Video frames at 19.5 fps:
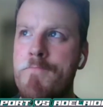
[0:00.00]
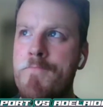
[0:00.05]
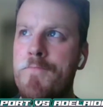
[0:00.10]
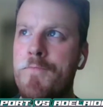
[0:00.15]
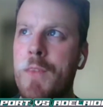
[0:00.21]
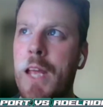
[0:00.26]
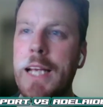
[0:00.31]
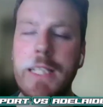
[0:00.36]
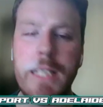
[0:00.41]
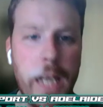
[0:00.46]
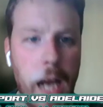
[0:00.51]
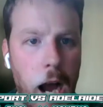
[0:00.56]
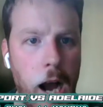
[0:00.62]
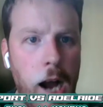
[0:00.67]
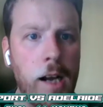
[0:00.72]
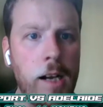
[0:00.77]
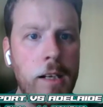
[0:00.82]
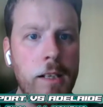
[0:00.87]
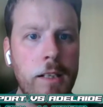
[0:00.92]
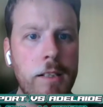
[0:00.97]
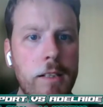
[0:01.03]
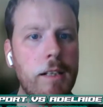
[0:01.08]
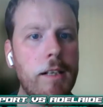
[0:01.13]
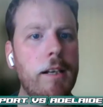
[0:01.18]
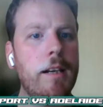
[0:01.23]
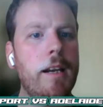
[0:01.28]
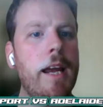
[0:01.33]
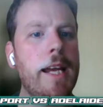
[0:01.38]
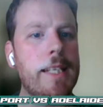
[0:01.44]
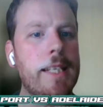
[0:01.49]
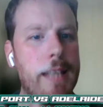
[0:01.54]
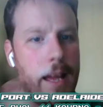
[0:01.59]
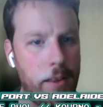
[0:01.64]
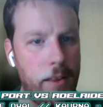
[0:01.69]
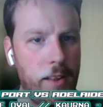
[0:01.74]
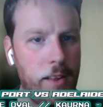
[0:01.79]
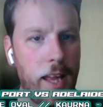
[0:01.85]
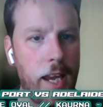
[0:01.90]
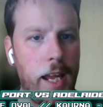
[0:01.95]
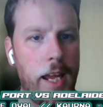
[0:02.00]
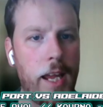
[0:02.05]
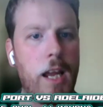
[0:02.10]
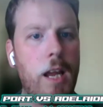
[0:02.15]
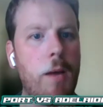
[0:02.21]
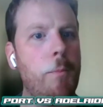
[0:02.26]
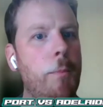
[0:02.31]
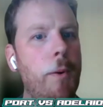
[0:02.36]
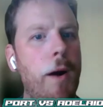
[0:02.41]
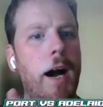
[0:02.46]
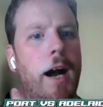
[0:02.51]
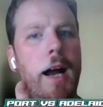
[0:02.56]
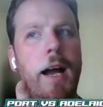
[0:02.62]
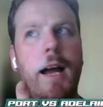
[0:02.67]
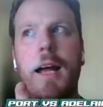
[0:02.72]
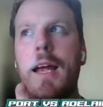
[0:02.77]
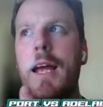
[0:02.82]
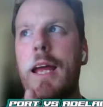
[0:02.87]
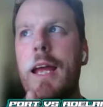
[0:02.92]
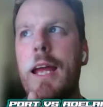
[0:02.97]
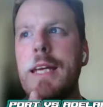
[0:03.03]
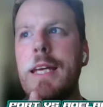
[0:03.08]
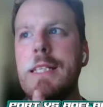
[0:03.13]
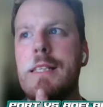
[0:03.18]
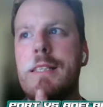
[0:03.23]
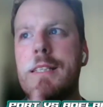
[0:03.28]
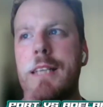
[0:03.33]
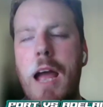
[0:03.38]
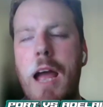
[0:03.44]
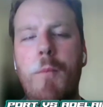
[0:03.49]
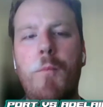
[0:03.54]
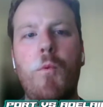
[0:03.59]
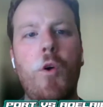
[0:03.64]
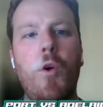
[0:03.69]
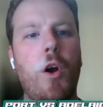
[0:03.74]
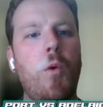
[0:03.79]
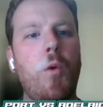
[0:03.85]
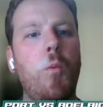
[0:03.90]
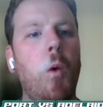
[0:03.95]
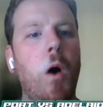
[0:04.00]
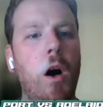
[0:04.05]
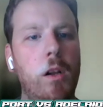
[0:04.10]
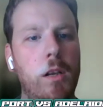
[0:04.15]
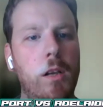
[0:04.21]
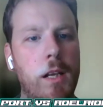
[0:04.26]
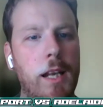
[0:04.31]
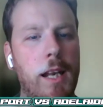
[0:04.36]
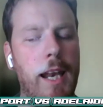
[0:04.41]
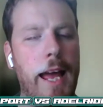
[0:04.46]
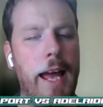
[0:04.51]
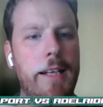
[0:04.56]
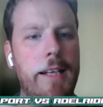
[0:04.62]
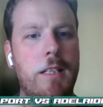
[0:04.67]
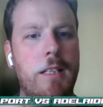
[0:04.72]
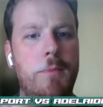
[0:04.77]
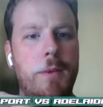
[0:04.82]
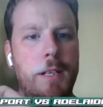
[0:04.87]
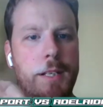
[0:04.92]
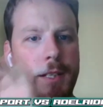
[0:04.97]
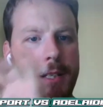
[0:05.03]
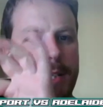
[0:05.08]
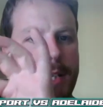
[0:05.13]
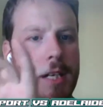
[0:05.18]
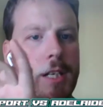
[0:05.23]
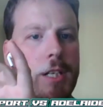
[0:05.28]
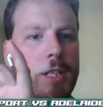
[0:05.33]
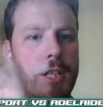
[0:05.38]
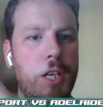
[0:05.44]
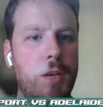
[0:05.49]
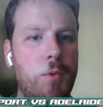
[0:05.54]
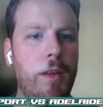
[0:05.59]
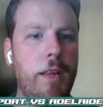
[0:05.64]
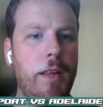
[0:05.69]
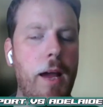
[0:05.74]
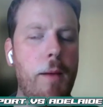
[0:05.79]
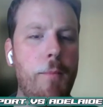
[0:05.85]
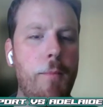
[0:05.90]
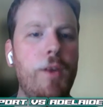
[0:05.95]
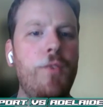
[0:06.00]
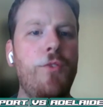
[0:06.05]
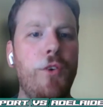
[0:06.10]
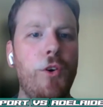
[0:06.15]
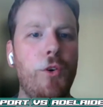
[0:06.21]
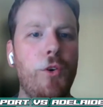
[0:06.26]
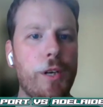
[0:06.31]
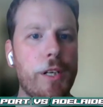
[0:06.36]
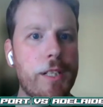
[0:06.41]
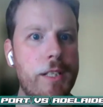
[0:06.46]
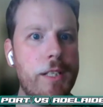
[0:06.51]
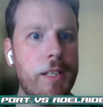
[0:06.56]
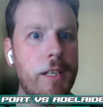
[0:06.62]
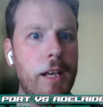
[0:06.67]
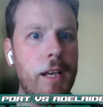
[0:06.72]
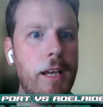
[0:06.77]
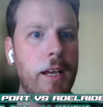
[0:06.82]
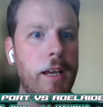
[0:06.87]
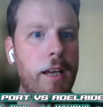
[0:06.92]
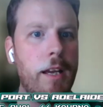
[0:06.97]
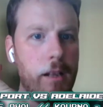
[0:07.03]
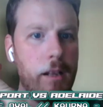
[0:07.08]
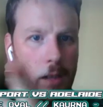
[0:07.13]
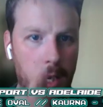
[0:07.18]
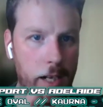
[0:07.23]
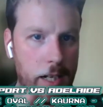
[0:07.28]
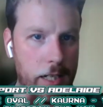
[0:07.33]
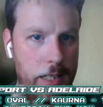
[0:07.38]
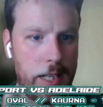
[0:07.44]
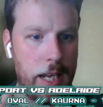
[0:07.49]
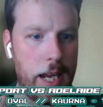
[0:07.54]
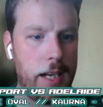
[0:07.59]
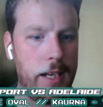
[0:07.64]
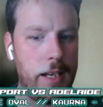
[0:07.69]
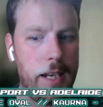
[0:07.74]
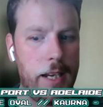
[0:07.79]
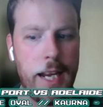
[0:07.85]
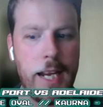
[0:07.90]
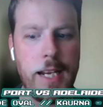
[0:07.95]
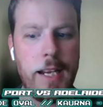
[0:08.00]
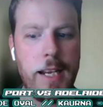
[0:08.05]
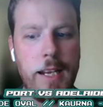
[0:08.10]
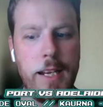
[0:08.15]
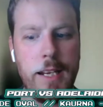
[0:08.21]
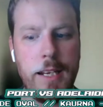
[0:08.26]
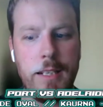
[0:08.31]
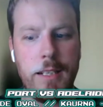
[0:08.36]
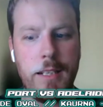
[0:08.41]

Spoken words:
He's young, he's athletic, but his tap work, while it lacks a bit of synergy with our midfielders, like I said, he